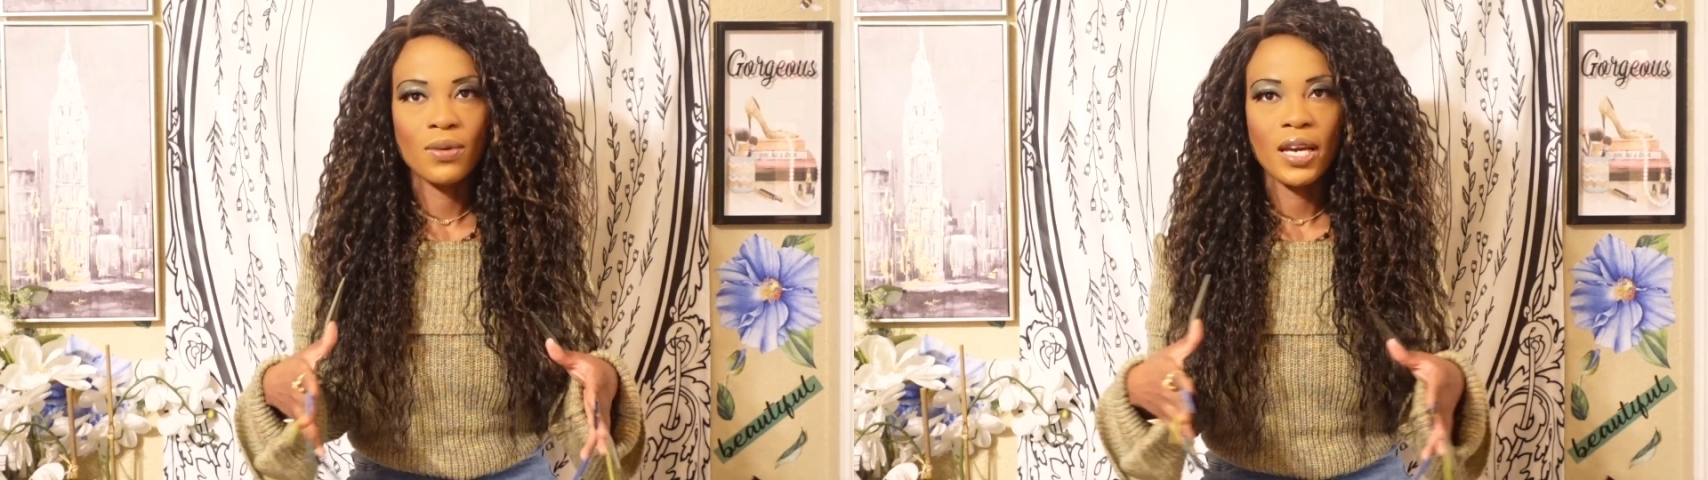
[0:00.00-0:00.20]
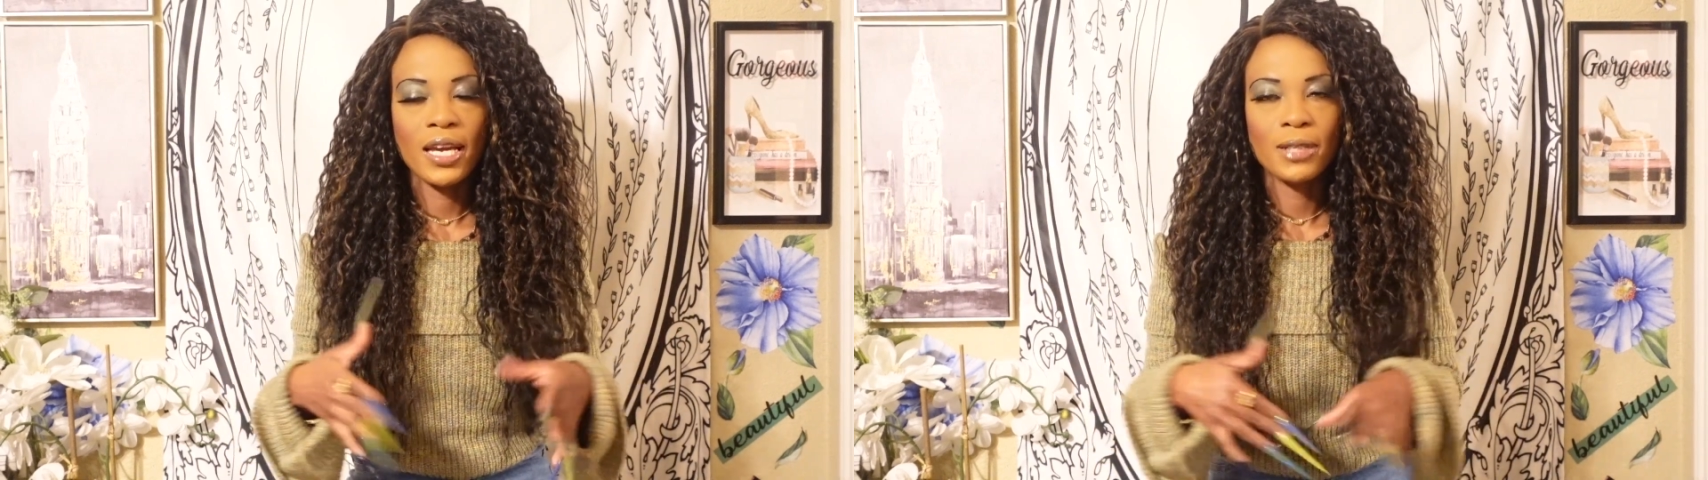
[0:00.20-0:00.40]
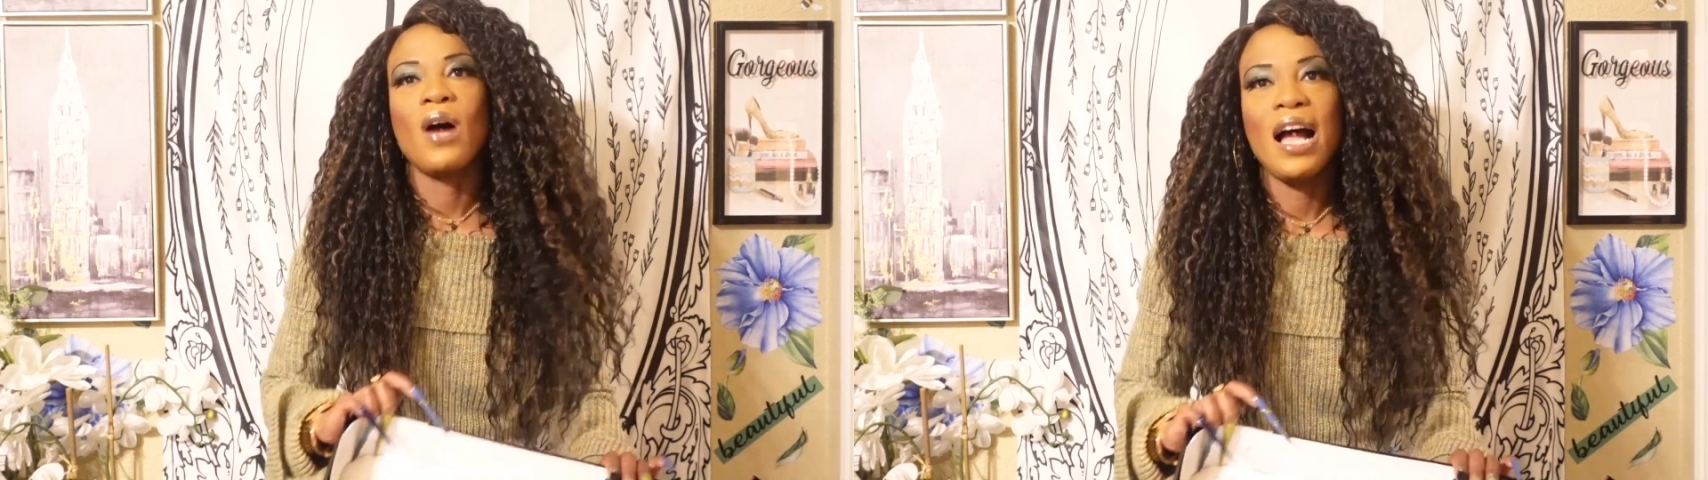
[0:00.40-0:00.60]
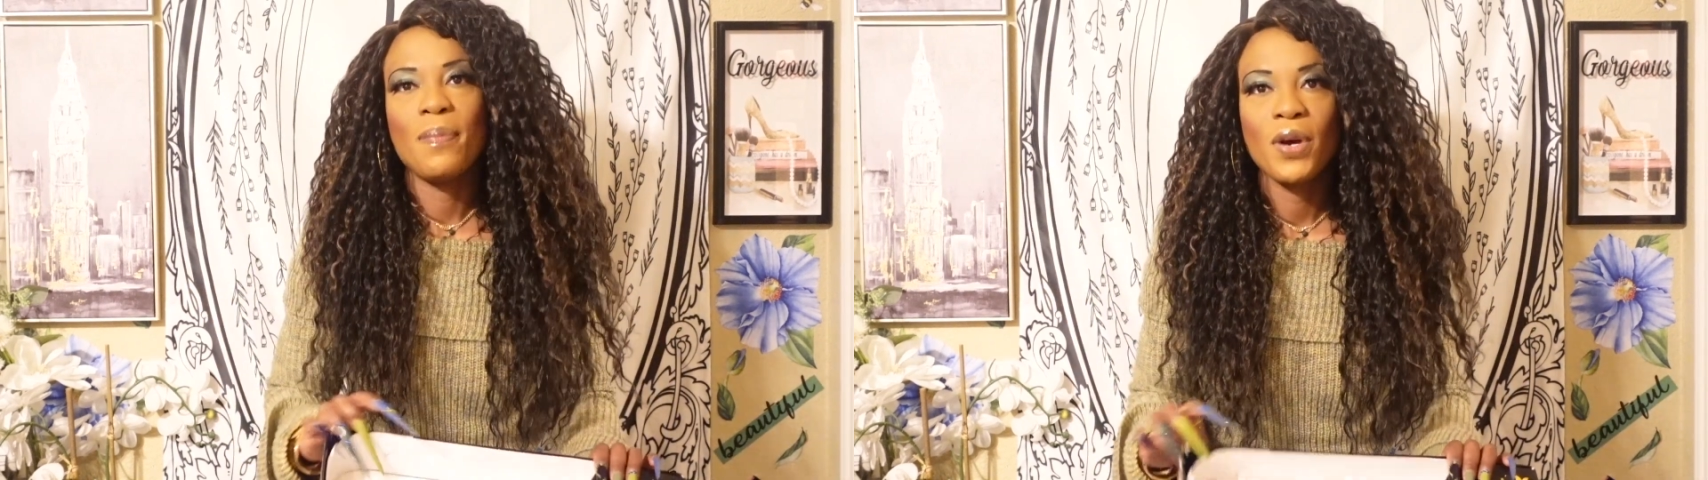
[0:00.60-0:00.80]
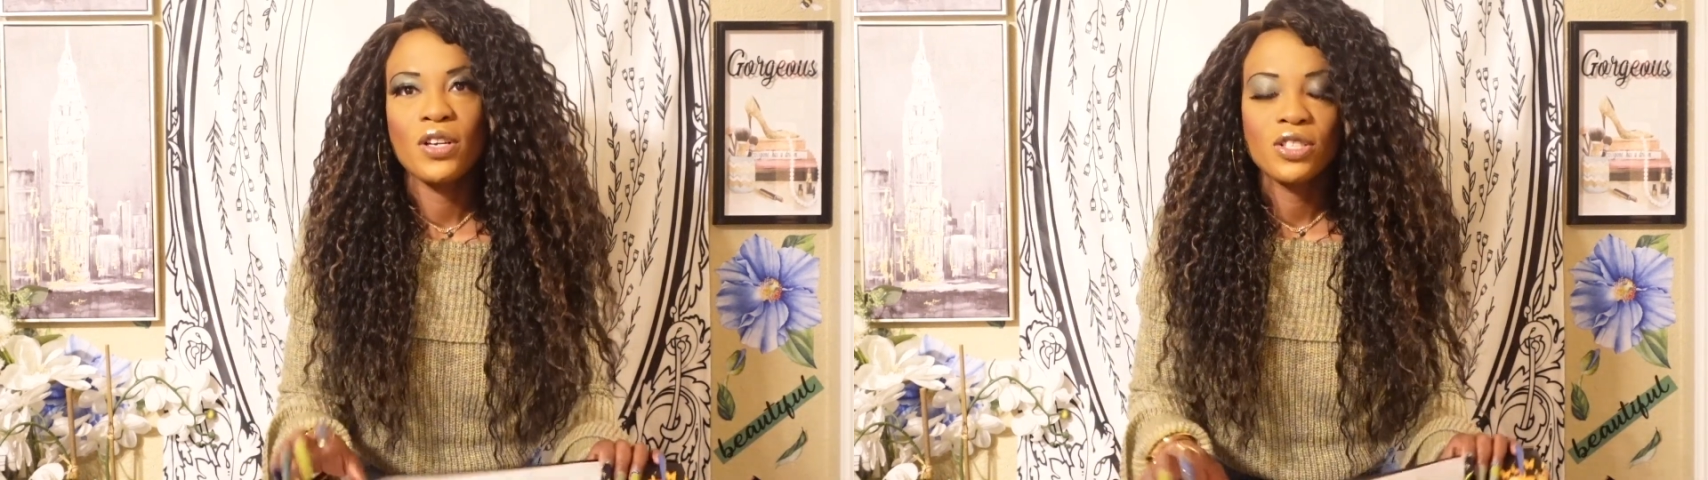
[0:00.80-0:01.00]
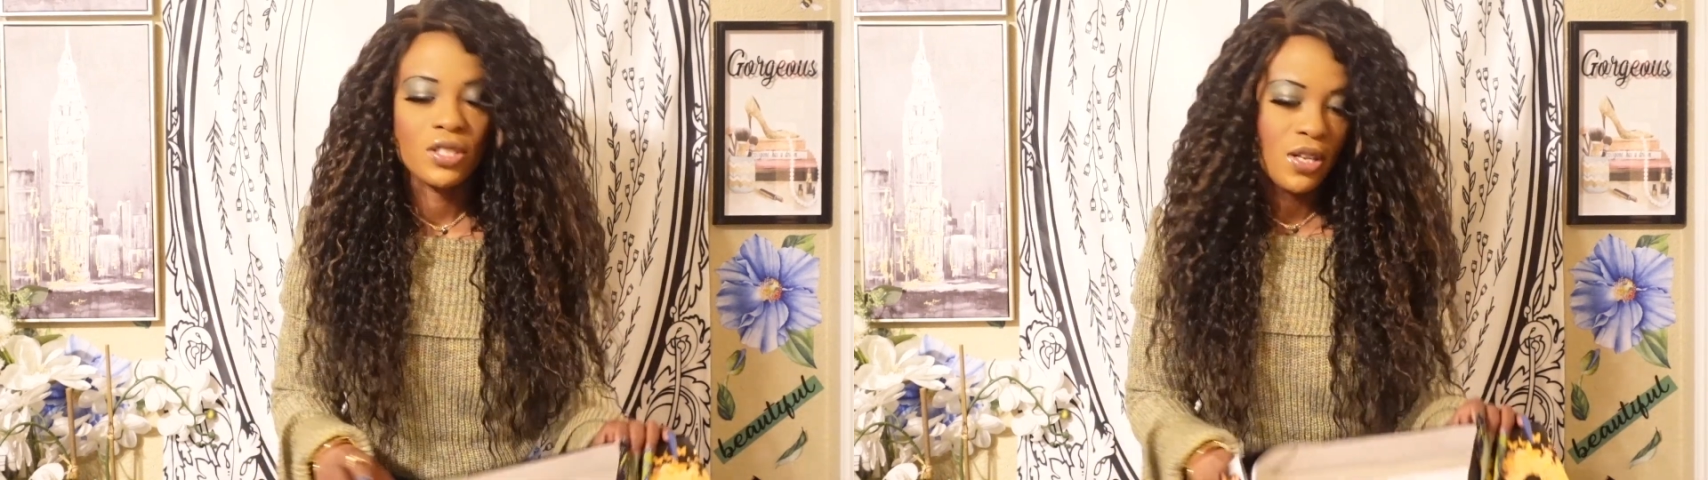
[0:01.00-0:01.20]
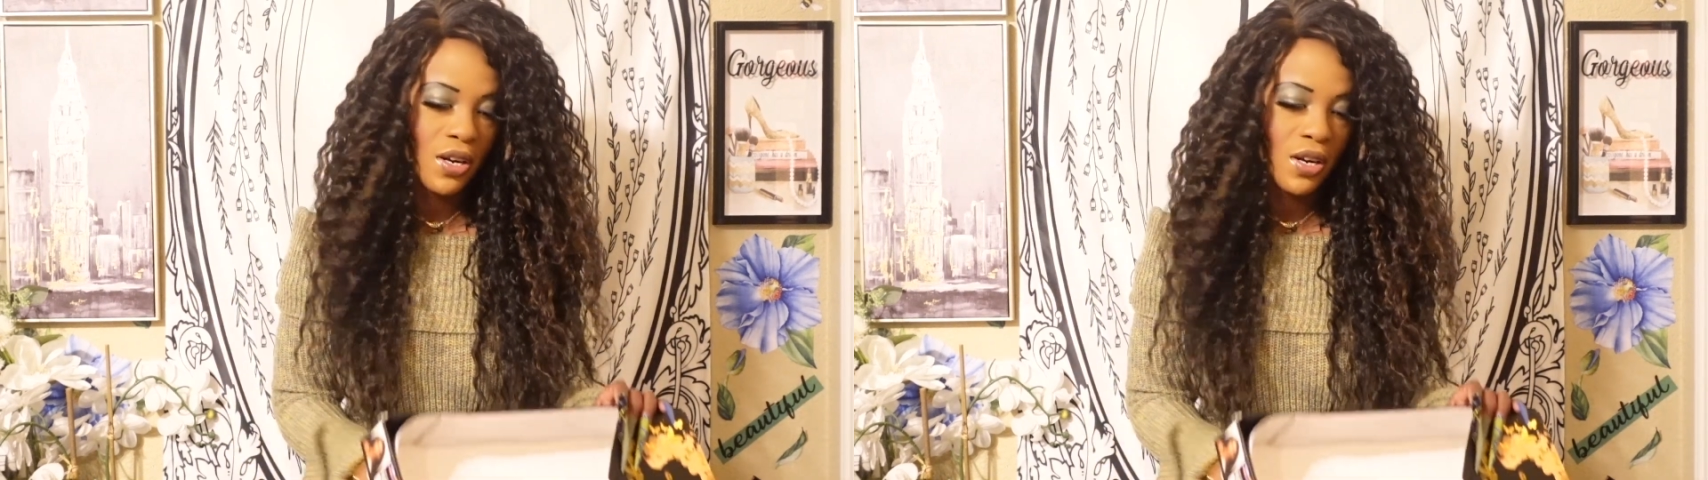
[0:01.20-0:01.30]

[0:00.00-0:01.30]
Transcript: Okay, I purchased